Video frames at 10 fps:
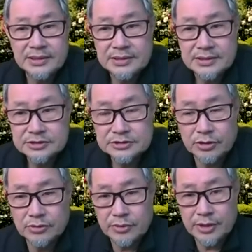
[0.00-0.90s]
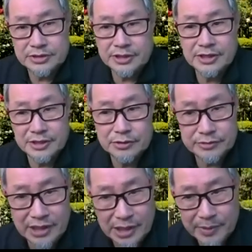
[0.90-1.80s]
So actually, you know,
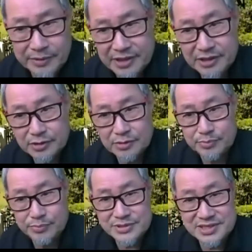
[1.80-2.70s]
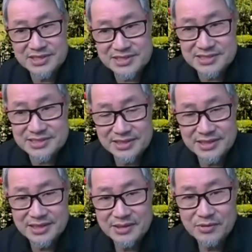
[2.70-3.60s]
think about it. You know, prisoners
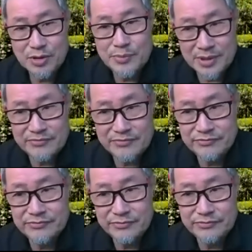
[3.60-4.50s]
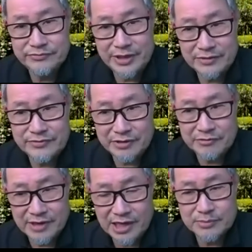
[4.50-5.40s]
will be a very very
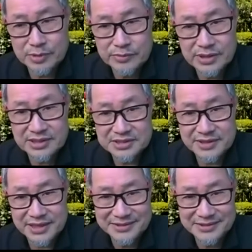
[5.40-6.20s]
reliable workers, right?